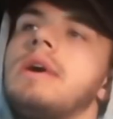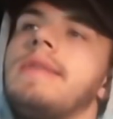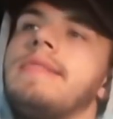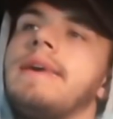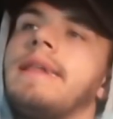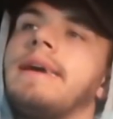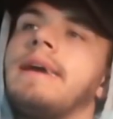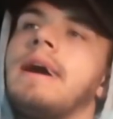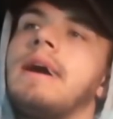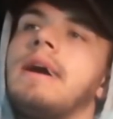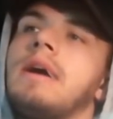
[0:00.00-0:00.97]
and then I
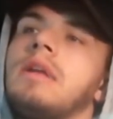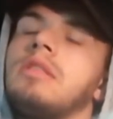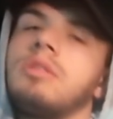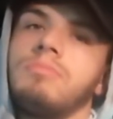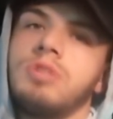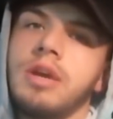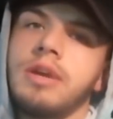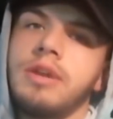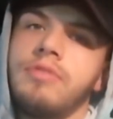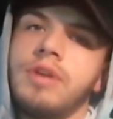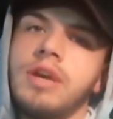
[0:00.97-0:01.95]
had some
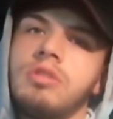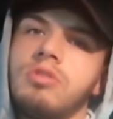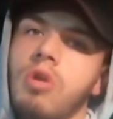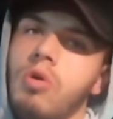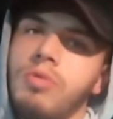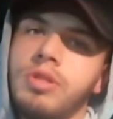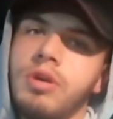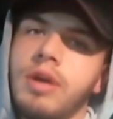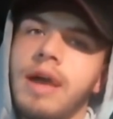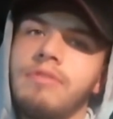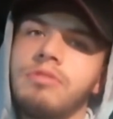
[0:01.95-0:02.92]
chicken and rice. Always
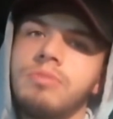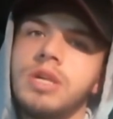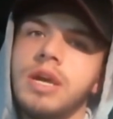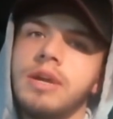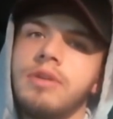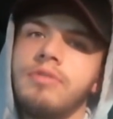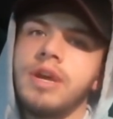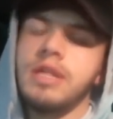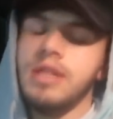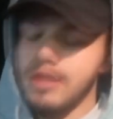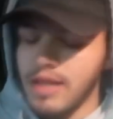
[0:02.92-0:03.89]
got to have some chicken and
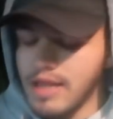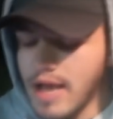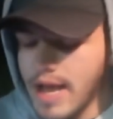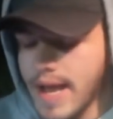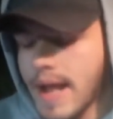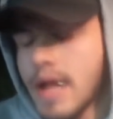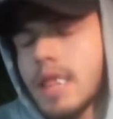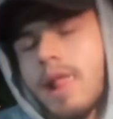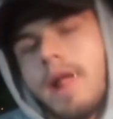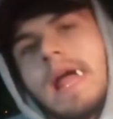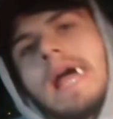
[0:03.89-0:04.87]
rice in the diet.
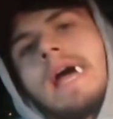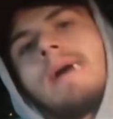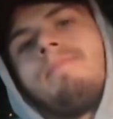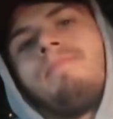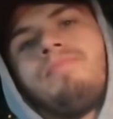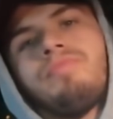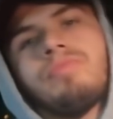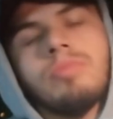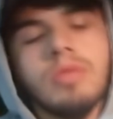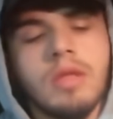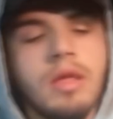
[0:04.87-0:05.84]

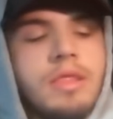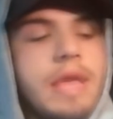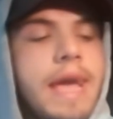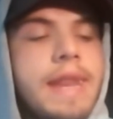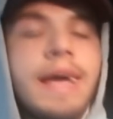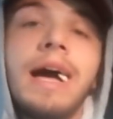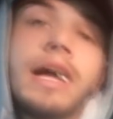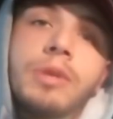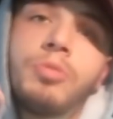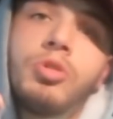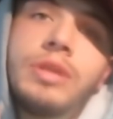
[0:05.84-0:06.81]
Then I
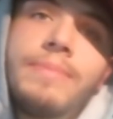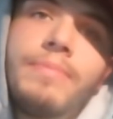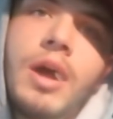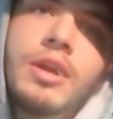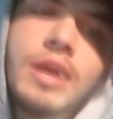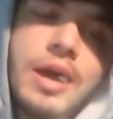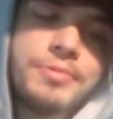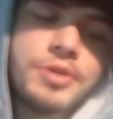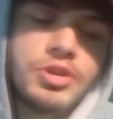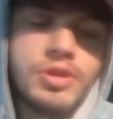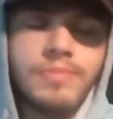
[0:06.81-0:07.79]
had a protein bar,
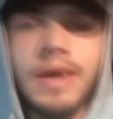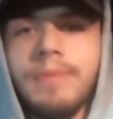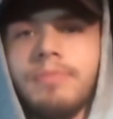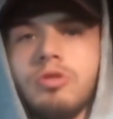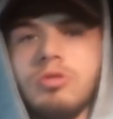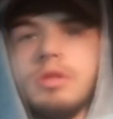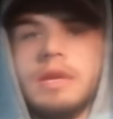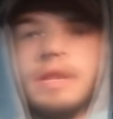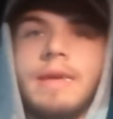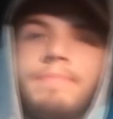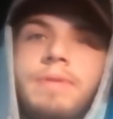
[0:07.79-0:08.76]
Carb Crusher, my
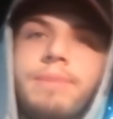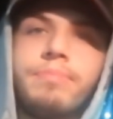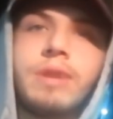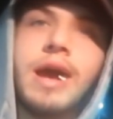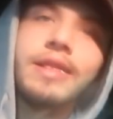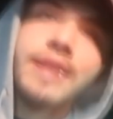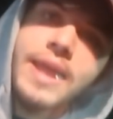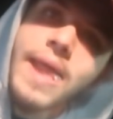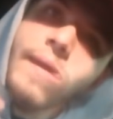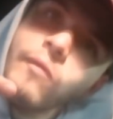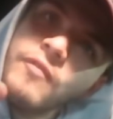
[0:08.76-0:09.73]
protein, MP Brad,
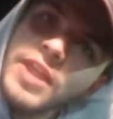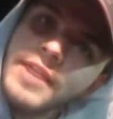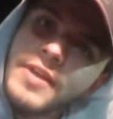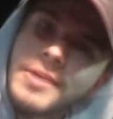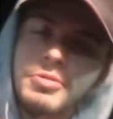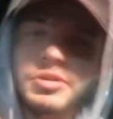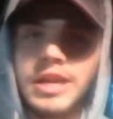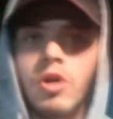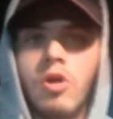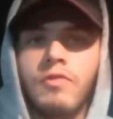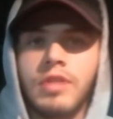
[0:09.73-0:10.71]

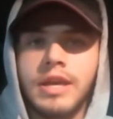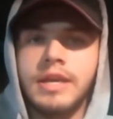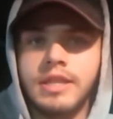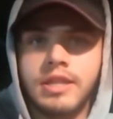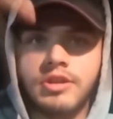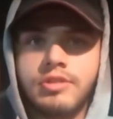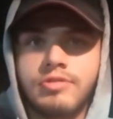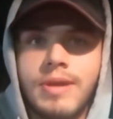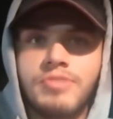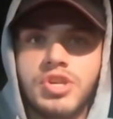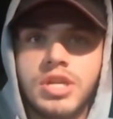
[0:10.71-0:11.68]
35% off, link in
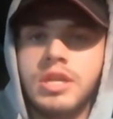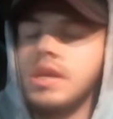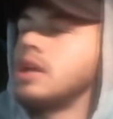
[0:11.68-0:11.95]
description,